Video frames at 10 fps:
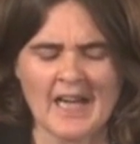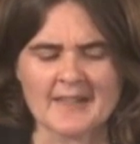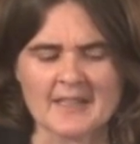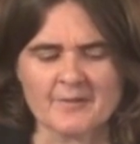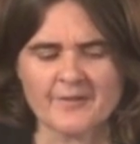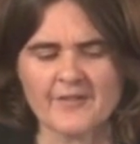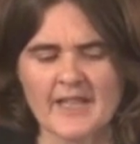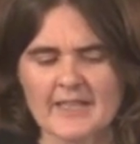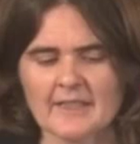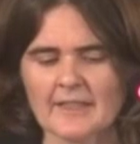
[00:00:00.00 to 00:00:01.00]
And then
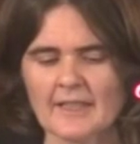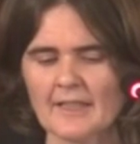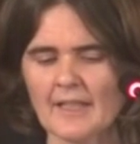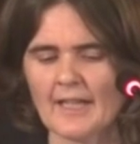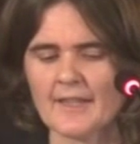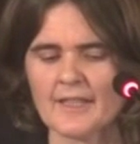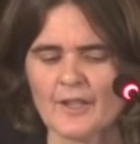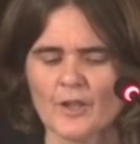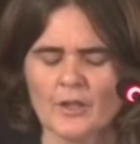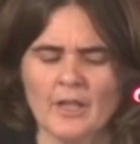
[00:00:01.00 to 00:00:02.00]
finally, I
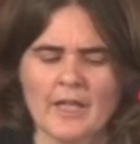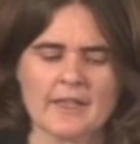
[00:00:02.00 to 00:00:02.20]
think